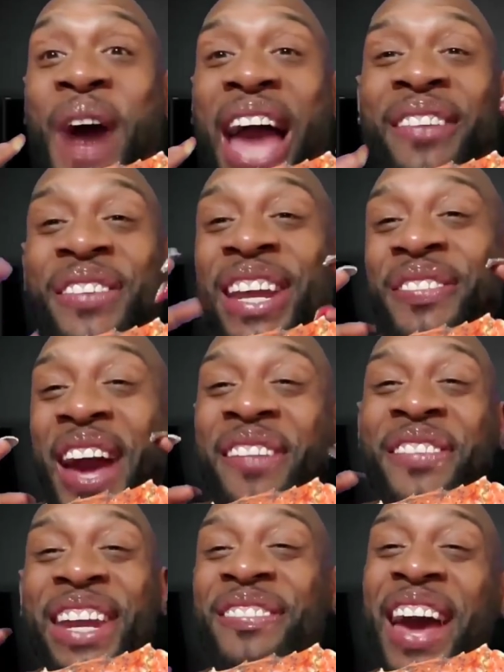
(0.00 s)
Wait a minute,
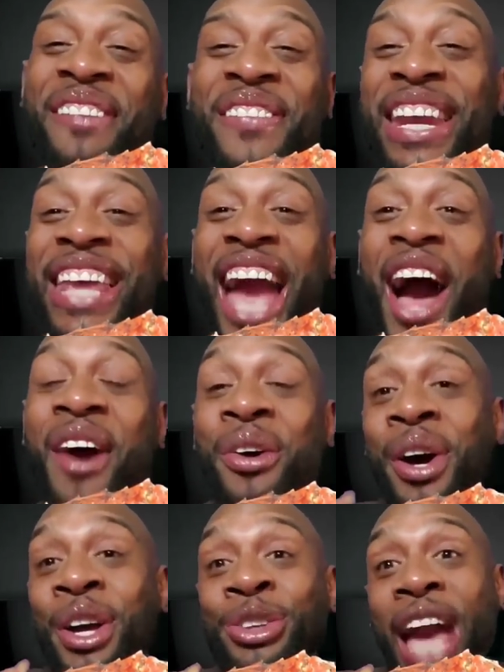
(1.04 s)
wait a minute, wait a minute,
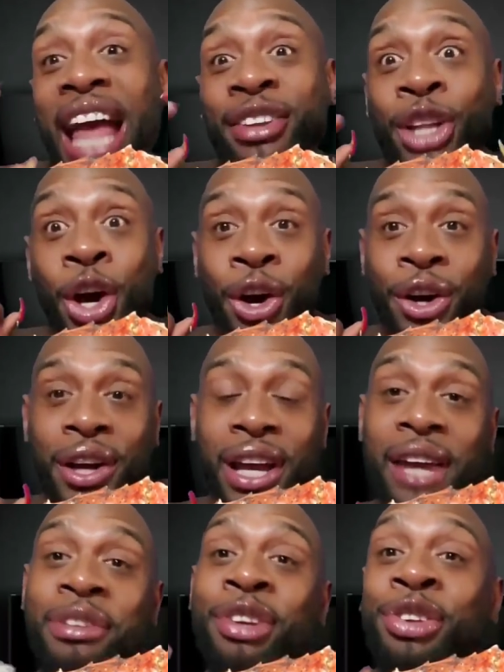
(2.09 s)
y'all. You guys look.
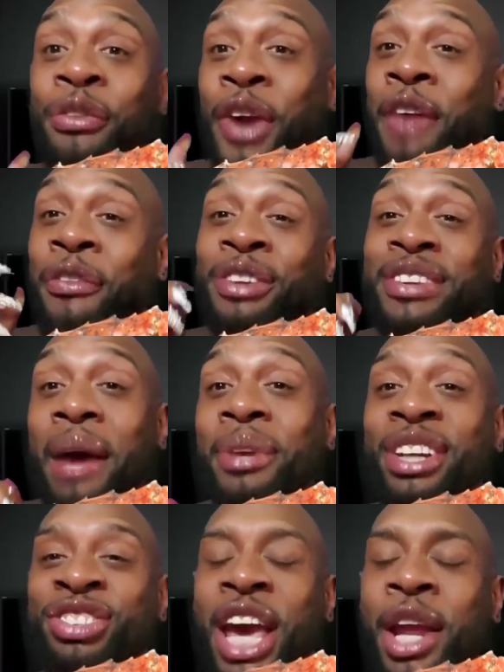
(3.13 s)
If this is your very first
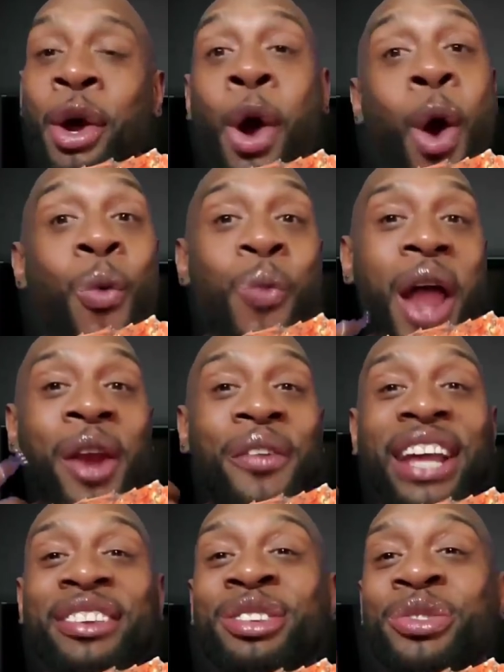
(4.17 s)
time in this channel, run
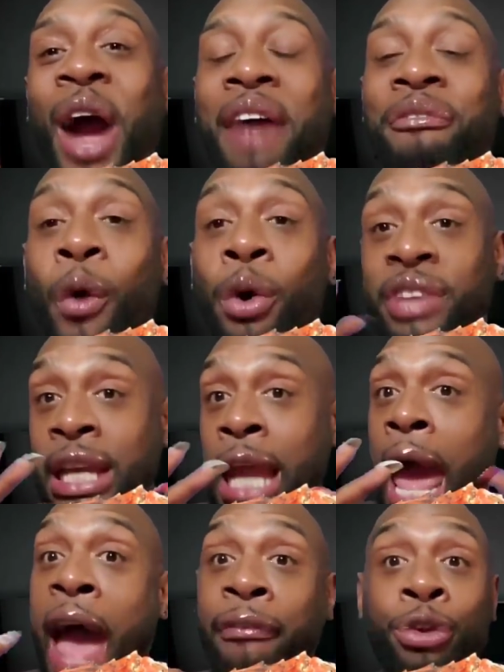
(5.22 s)
on and subscribe for us.
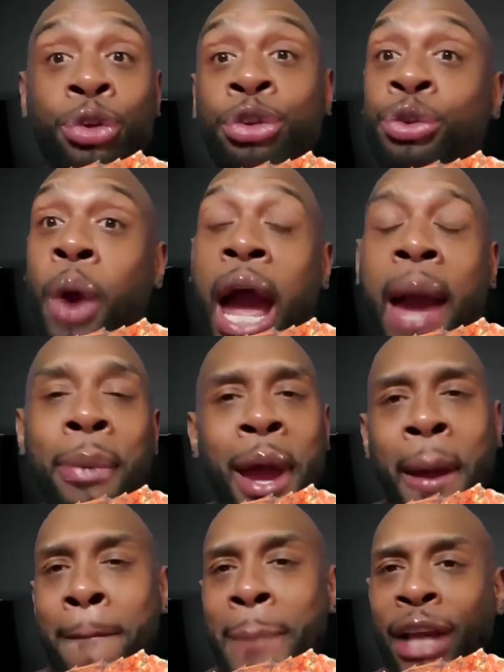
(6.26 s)
And after you subscribe,
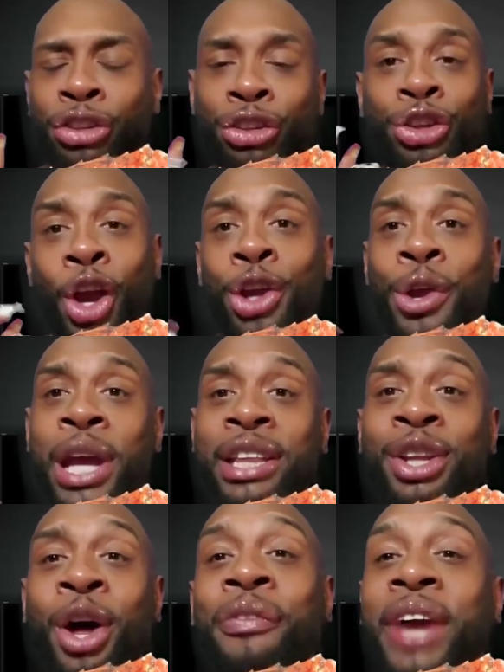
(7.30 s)
make sure you
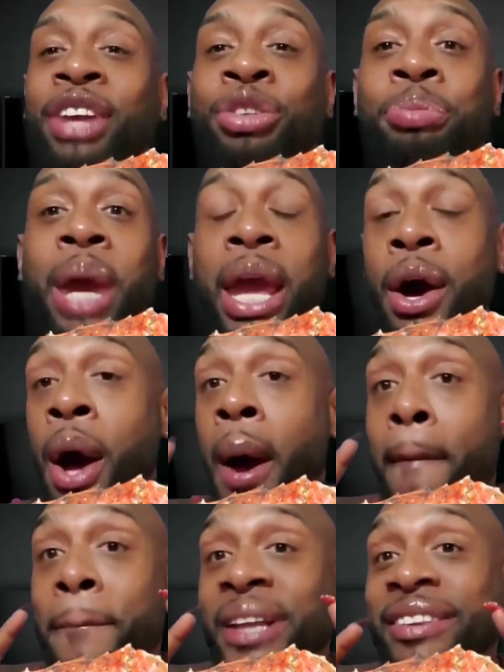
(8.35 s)
hit the notification bell
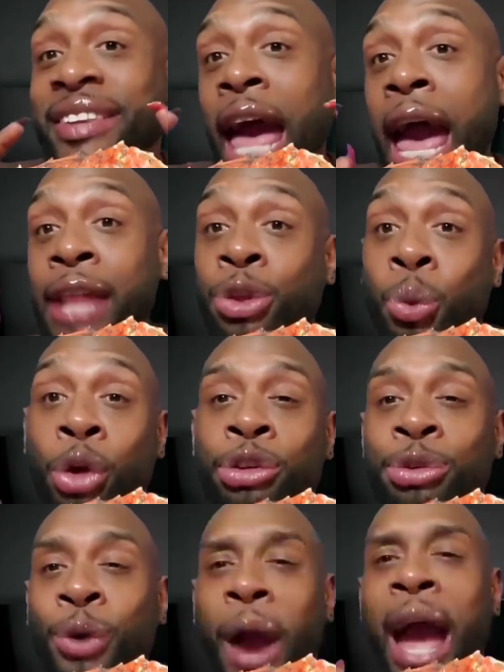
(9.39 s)
beside the
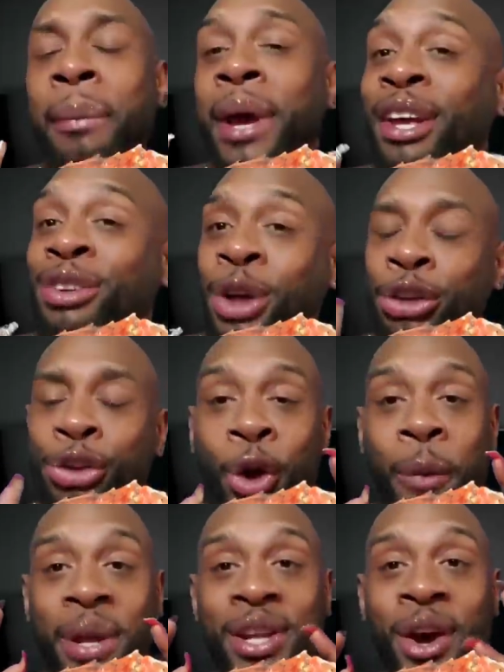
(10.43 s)
word subscribe so that
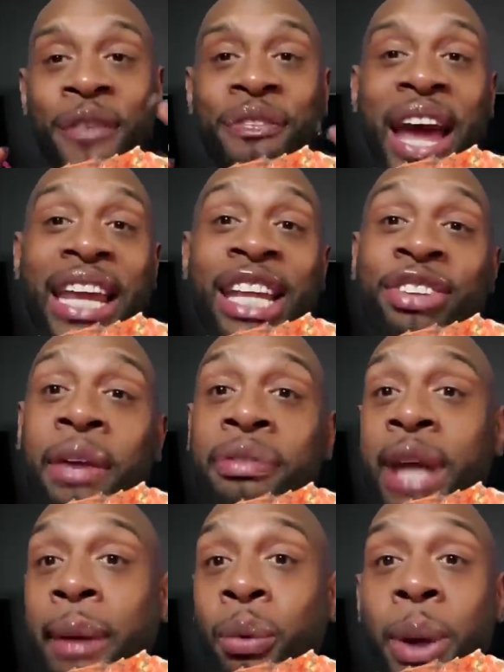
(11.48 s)
you'll be notified each and
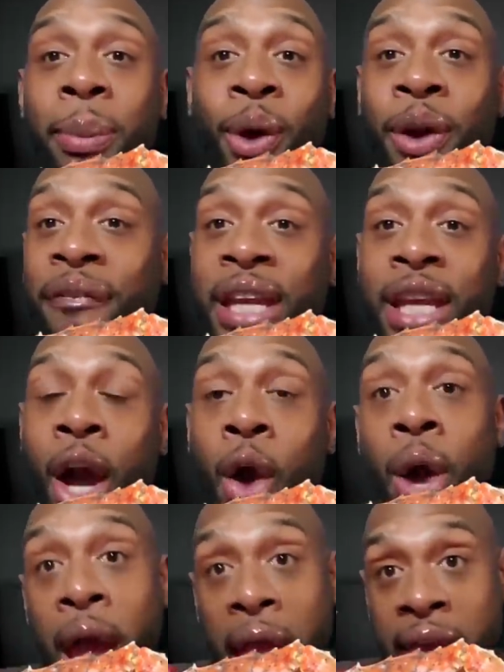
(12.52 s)
every time that we upload a
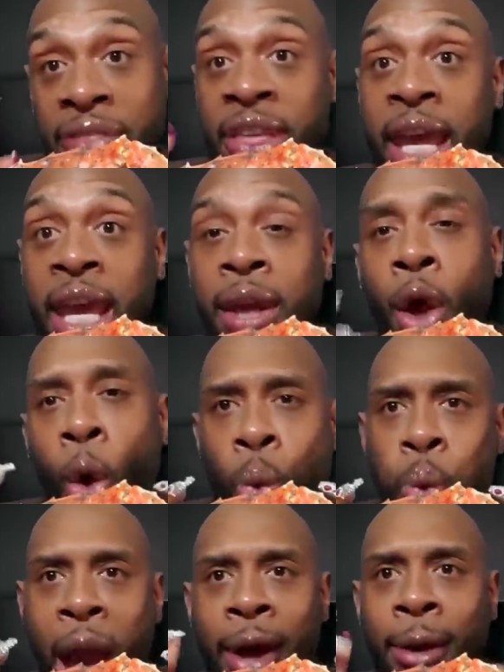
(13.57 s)
video. And then,
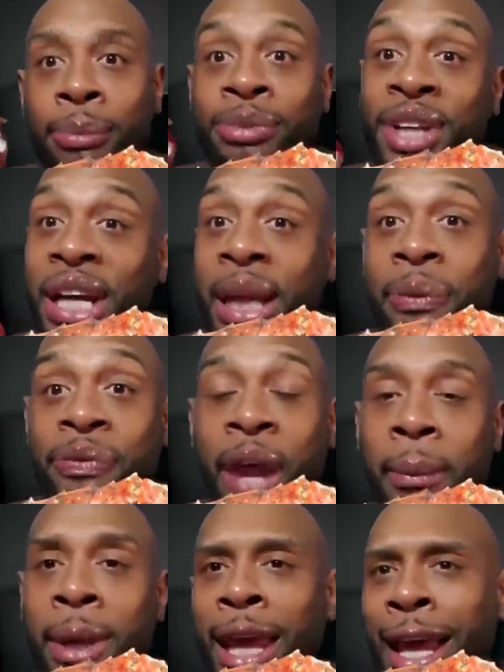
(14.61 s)
welcome to the LLIPS
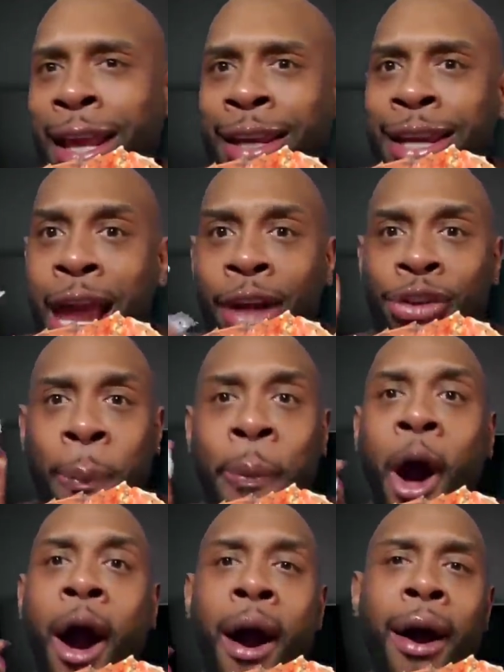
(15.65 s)
family. Now that you're
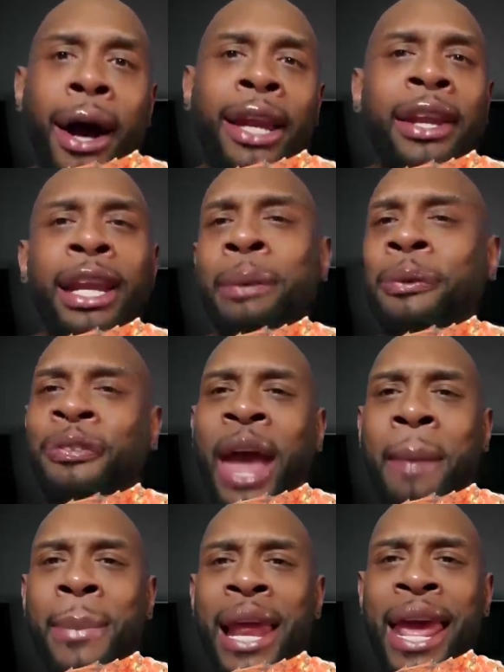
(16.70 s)
part of the LLIPS
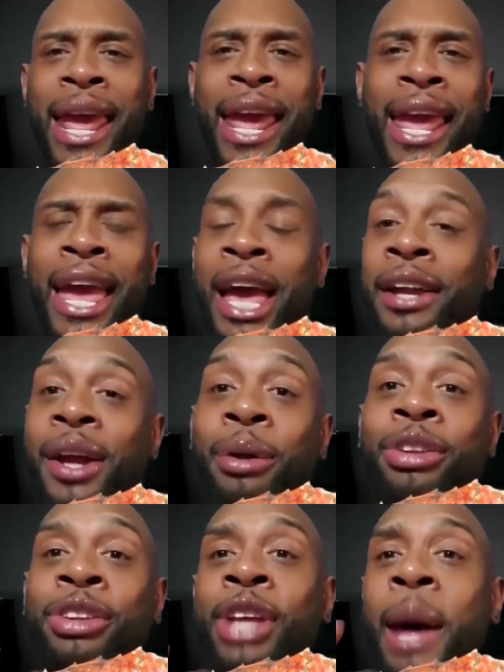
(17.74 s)
family,
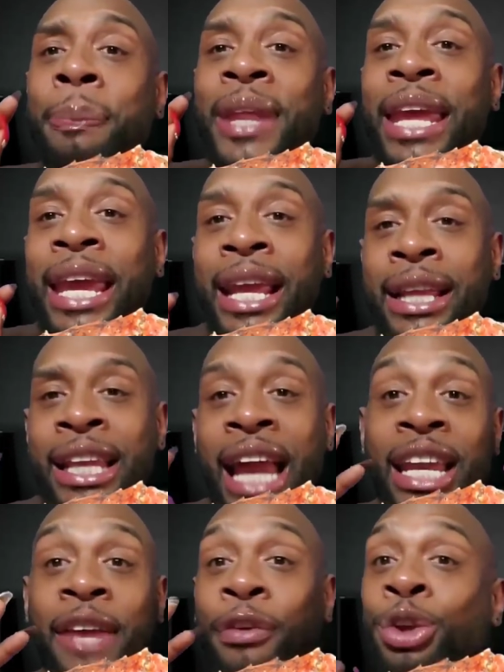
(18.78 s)
there is something
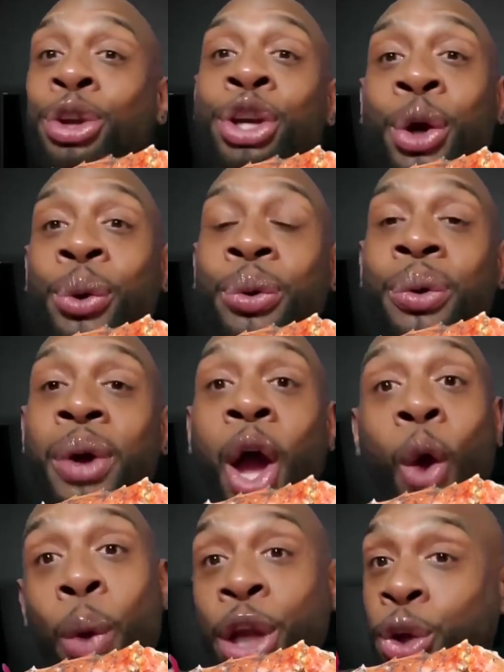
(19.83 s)
that I need for you to do.
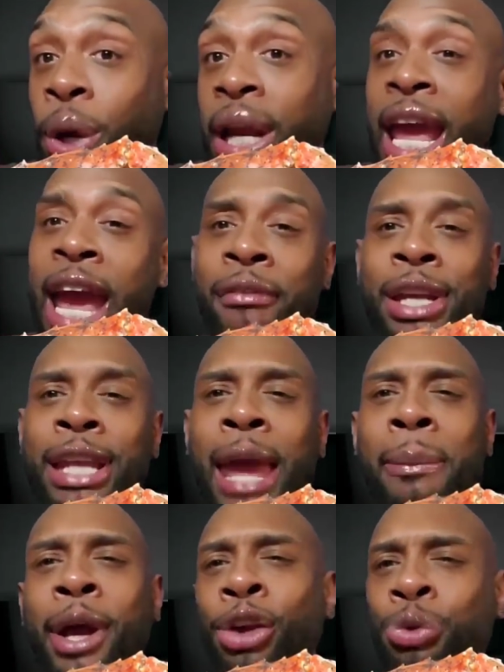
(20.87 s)
We do it every
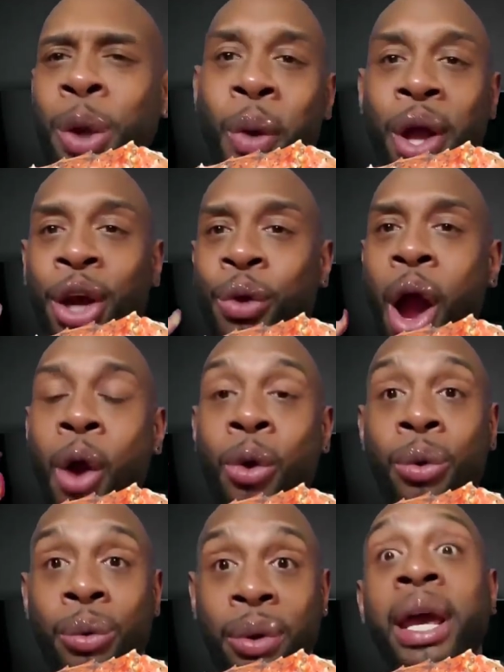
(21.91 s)
day because we want to
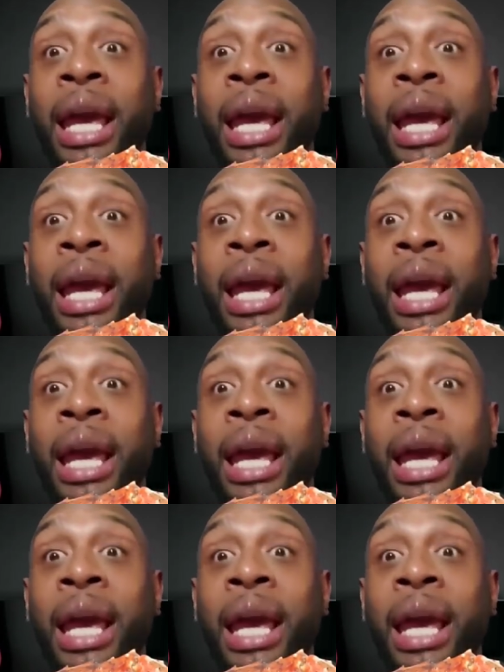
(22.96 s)
grow.